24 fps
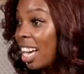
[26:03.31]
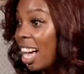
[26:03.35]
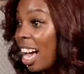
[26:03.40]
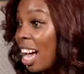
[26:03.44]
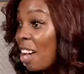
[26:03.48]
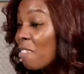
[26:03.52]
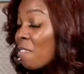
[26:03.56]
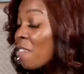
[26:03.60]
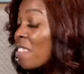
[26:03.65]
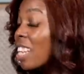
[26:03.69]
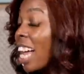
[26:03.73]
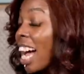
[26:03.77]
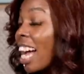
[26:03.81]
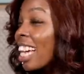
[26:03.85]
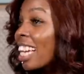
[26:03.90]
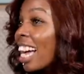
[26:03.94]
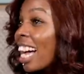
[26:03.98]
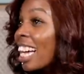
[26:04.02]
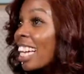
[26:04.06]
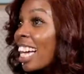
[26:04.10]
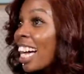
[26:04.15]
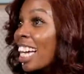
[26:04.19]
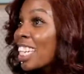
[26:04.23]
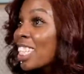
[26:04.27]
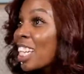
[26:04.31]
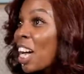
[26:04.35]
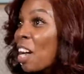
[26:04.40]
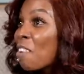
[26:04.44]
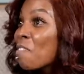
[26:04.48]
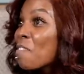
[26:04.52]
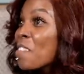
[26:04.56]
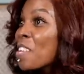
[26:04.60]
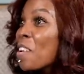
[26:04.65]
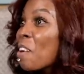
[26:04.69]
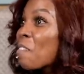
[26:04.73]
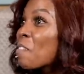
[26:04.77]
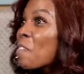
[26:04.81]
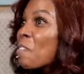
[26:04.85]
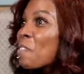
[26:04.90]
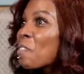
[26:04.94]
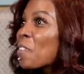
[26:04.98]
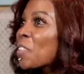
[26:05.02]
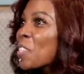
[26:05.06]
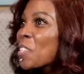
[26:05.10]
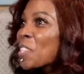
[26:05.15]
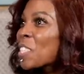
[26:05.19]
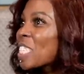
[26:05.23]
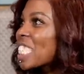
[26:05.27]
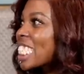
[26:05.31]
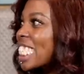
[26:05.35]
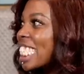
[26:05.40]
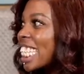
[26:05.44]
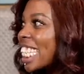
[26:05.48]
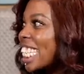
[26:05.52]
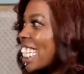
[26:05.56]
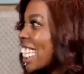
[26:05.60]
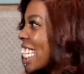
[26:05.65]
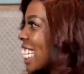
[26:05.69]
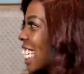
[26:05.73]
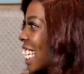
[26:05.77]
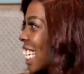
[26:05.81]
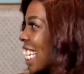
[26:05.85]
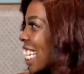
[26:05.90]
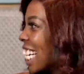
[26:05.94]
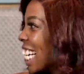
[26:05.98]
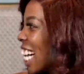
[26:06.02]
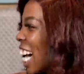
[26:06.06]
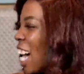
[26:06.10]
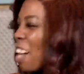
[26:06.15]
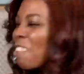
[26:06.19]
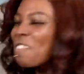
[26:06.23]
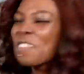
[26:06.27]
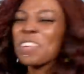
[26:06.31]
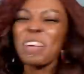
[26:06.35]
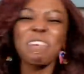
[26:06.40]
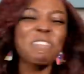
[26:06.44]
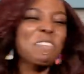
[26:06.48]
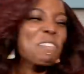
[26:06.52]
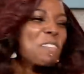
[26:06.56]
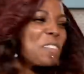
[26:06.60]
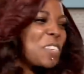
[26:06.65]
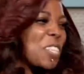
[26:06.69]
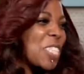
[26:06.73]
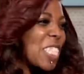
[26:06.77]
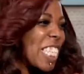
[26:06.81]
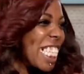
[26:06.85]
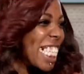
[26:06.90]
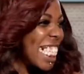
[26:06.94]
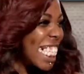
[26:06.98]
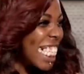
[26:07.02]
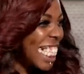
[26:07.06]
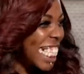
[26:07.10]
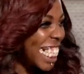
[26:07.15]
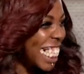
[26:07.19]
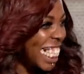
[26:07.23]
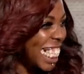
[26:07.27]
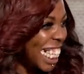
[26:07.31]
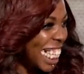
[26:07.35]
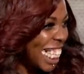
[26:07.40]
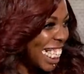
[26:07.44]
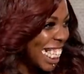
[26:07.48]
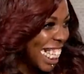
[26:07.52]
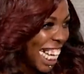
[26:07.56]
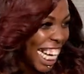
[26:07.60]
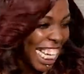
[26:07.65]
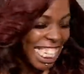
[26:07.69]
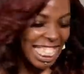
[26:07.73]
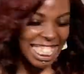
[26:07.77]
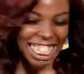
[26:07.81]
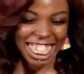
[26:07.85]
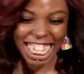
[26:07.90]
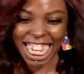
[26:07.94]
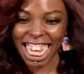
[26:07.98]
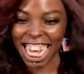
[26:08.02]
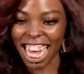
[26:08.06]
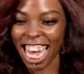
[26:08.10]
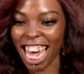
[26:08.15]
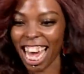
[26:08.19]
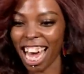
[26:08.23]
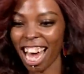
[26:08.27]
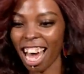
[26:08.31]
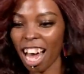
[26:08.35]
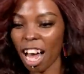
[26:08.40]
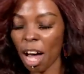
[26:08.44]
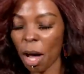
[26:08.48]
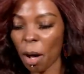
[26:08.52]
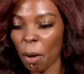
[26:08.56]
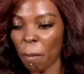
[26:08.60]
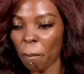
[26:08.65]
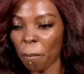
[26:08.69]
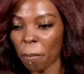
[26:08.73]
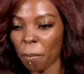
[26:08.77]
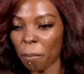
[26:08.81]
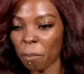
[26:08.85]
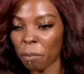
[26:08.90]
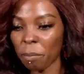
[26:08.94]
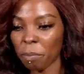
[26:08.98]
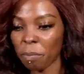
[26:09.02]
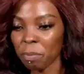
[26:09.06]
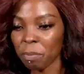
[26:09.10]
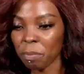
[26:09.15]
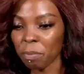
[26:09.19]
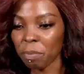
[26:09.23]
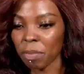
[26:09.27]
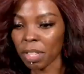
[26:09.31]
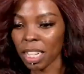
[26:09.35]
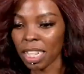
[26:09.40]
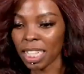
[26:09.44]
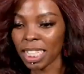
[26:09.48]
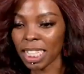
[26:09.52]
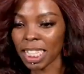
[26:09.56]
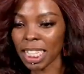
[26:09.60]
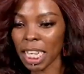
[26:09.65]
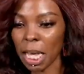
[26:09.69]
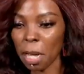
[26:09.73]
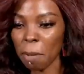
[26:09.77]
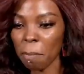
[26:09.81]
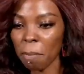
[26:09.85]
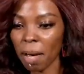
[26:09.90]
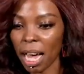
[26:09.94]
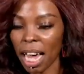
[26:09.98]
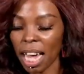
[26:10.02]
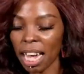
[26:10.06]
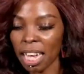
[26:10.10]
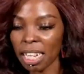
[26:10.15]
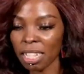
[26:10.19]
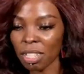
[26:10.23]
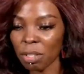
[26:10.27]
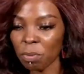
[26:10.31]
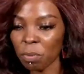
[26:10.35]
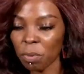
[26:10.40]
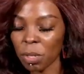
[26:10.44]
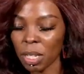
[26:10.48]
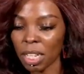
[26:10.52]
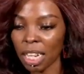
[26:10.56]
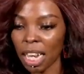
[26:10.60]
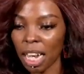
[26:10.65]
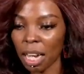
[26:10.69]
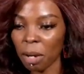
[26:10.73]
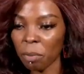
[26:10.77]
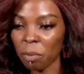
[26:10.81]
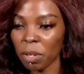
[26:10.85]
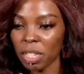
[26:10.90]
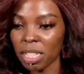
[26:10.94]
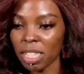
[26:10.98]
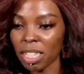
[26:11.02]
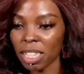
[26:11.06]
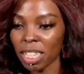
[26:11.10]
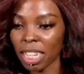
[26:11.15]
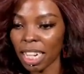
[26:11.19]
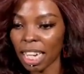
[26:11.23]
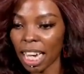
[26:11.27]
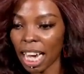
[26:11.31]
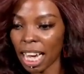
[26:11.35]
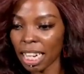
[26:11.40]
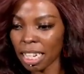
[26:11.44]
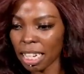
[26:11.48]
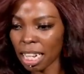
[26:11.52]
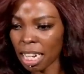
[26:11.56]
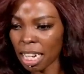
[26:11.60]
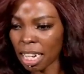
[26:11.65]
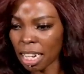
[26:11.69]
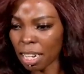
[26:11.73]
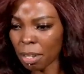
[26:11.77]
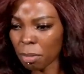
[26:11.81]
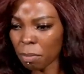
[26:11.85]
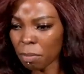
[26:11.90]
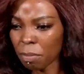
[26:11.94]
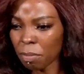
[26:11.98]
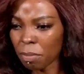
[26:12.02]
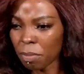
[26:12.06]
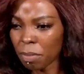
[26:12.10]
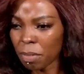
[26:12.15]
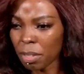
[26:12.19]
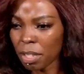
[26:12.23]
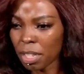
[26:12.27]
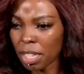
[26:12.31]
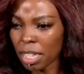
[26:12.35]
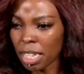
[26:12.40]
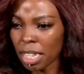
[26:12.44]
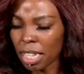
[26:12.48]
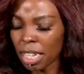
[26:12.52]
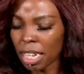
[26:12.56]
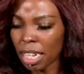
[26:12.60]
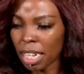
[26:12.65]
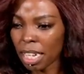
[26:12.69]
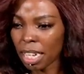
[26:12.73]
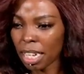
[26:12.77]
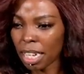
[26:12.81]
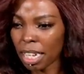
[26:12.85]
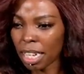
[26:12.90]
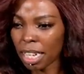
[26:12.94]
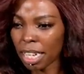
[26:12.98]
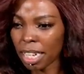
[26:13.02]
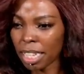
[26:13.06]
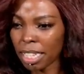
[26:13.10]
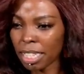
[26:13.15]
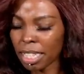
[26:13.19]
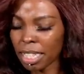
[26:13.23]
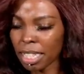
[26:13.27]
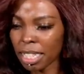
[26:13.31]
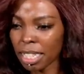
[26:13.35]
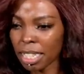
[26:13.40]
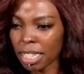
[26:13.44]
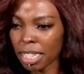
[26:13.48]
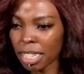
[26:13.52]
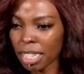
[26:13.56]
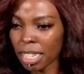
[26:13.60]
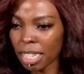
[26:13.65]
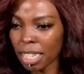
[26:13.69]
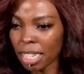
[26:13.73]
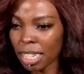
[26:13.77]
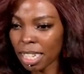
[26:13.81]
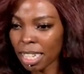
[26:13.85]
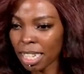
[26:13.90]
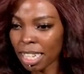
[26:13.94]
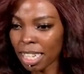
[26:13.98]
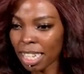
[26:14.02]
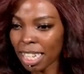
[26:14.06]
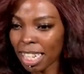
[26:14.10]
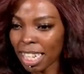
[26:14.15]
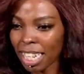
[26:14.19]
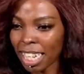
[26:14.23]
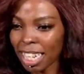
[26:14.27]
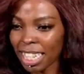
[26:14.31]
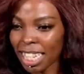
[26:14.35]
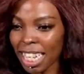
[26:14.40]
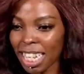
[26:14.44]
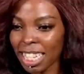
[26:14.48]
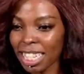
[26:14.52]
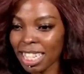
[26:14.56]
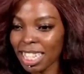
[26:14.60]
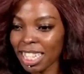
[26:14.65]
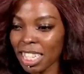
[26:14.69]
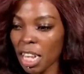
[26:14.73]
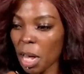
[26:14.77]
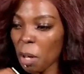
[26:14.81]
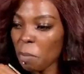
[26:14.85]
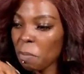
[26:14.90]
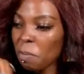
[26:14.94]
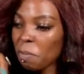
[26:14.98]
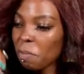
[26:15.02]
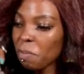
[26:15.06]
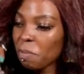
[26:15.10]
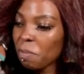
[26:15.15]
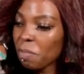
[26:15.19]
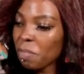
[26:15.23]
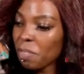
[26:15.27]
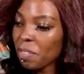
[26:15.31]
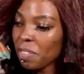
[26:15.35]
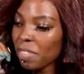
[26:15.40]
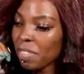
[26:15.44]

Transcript: I've I, hmm. I, I I've never felt I've never felt anything like that. Mm. Um, same as when I went to Ghana. It's there's some